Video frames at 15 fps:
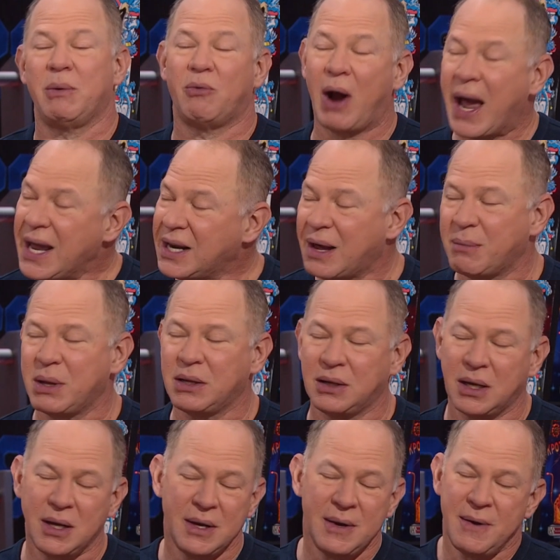right. That's I all mean,
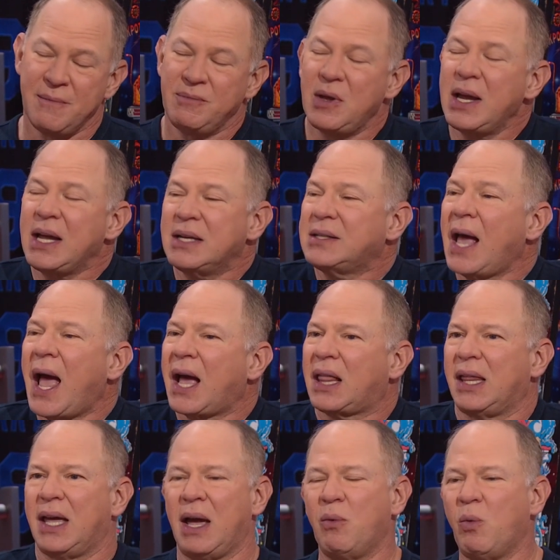that matters.
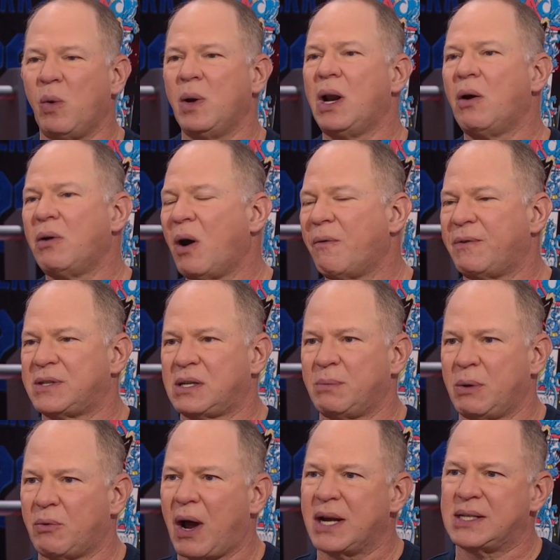Exactly. We don't know if it's going
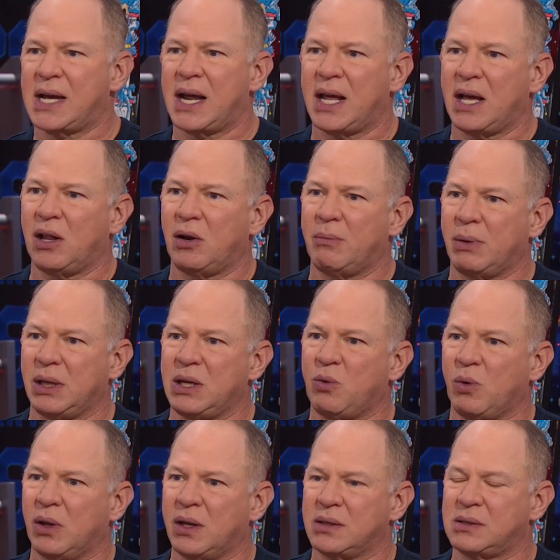to be Ryan Tannehill or Malik
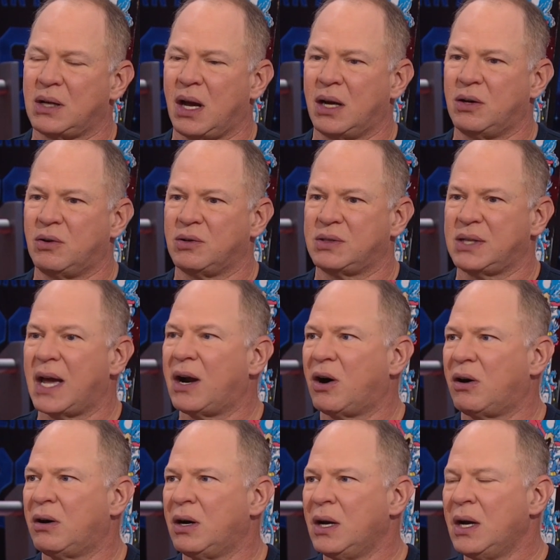Willis under
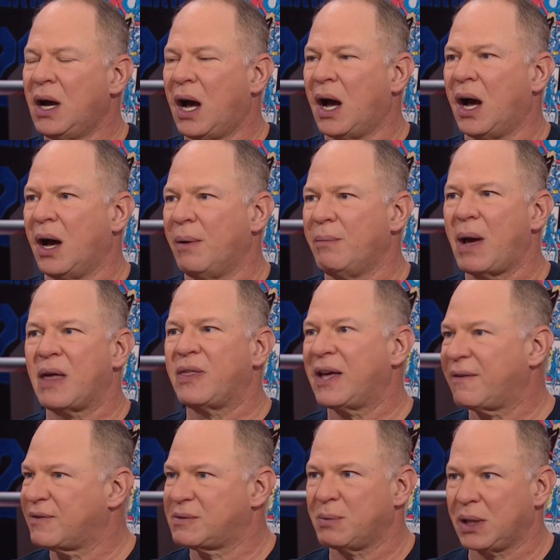center. Um, I
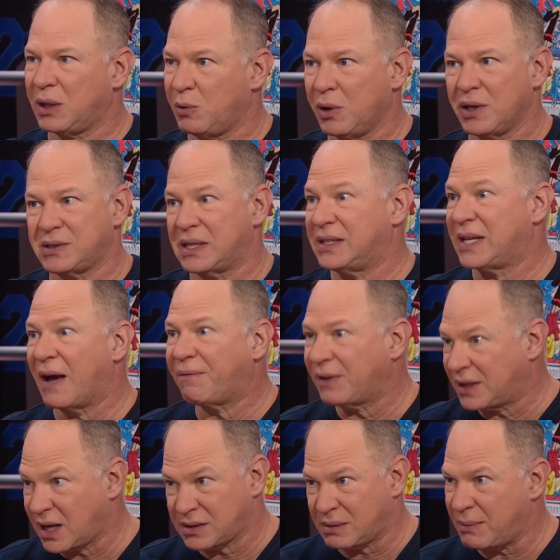think if it's Malik Willis, it
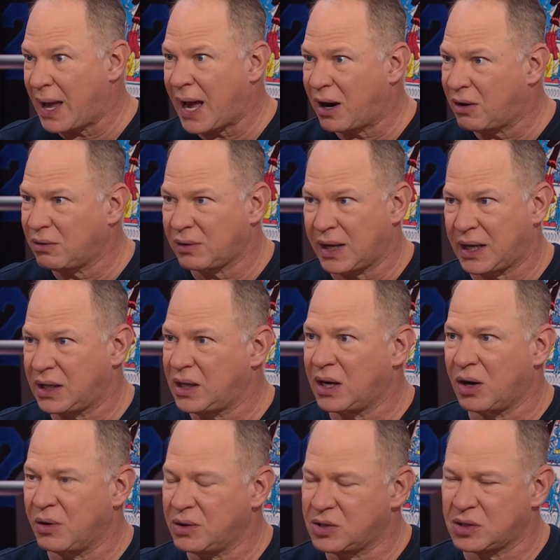definitely doesn't matter. Yep. Like
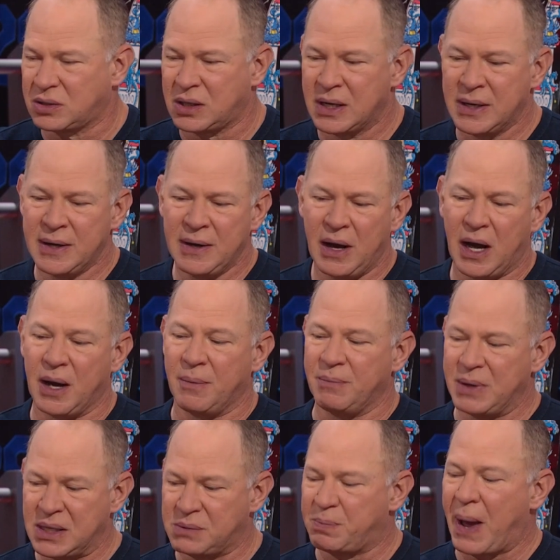you know, he just
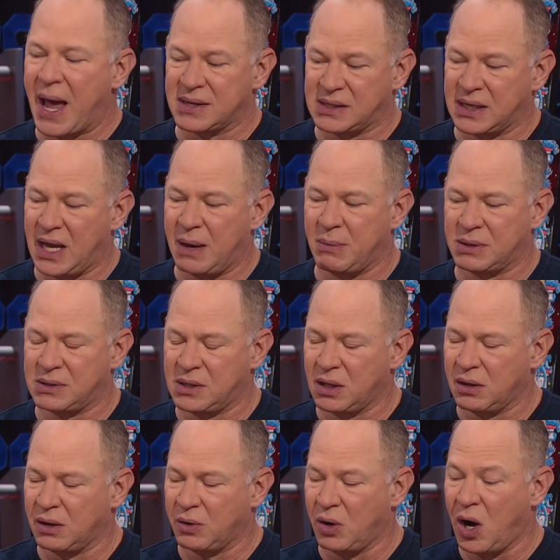um, his passing game is
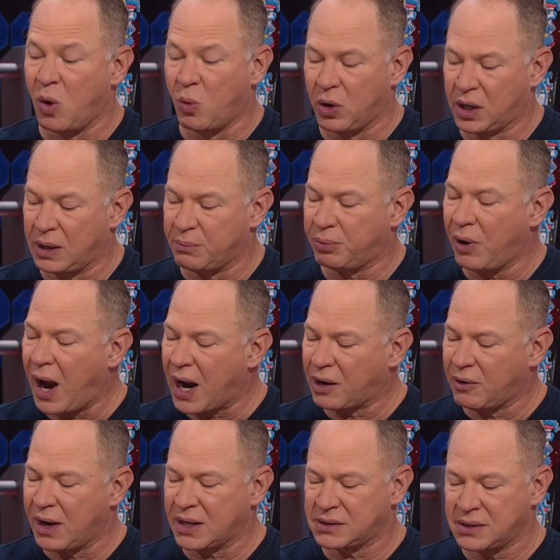still a, a, work in
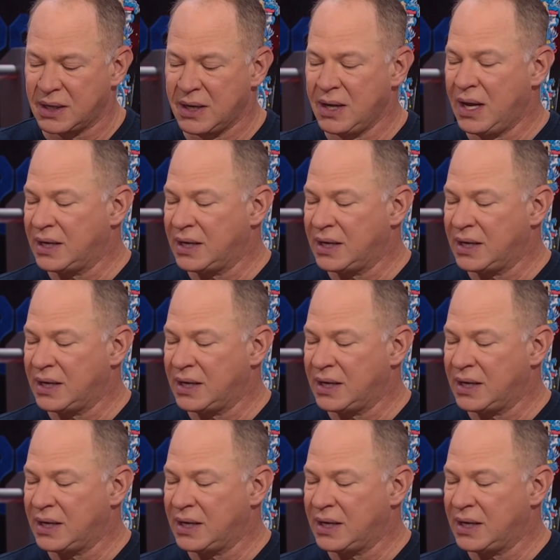progress.